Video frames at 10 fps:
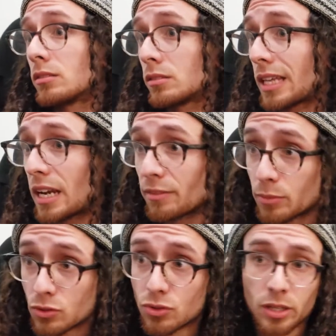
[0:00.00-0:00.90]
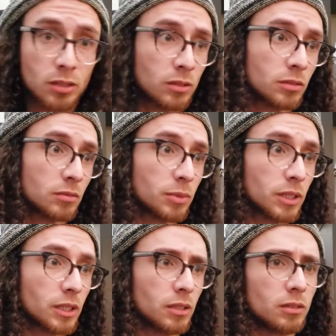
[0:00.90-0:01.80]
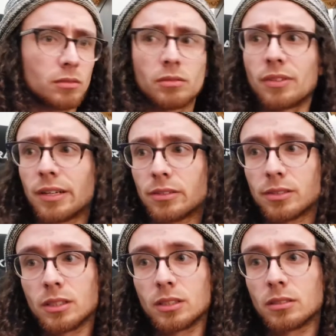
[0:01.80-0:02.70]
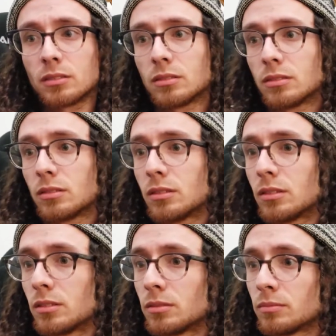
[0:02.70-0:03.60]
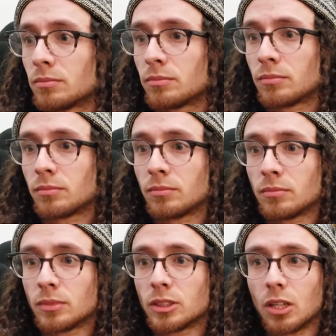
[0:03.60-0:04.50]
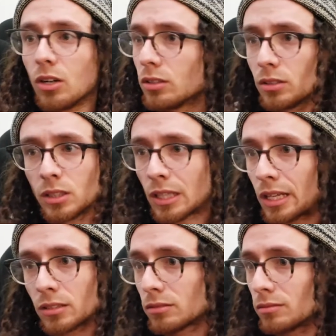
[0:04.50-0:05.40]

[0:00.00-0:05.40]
that I've been trying to play Fighter Z, all of that